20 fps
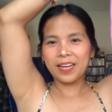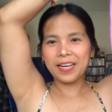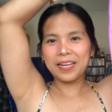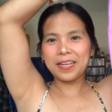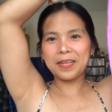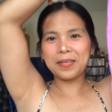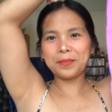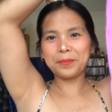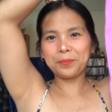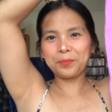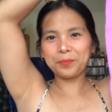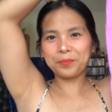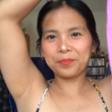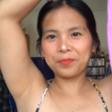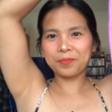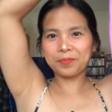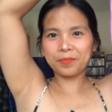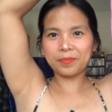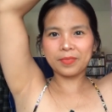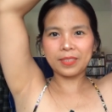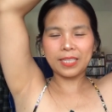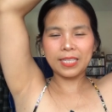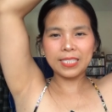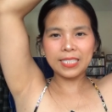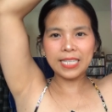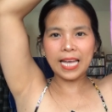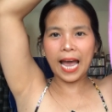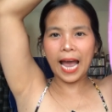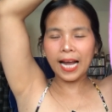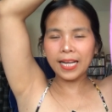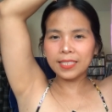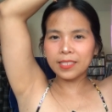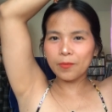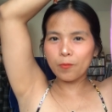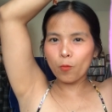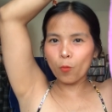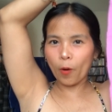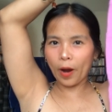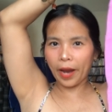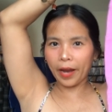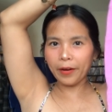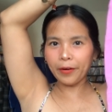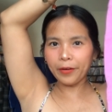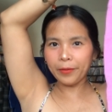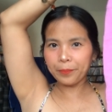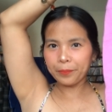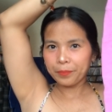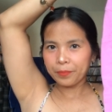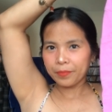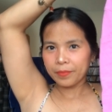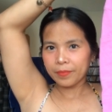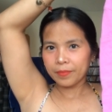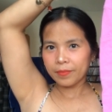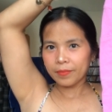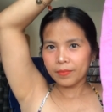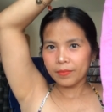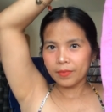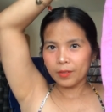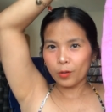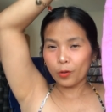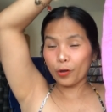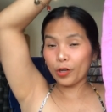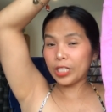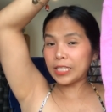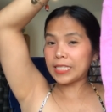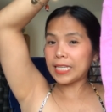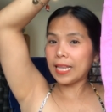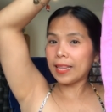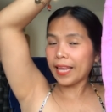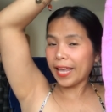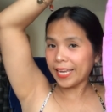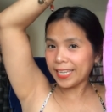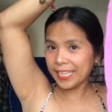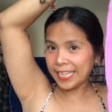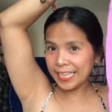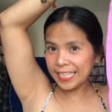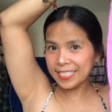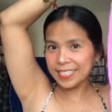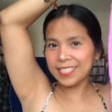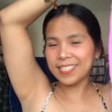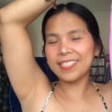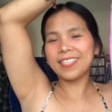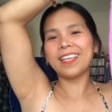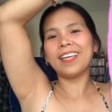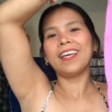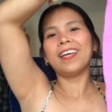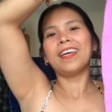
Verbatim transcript: Um, it's an active wear, or it's a leggings.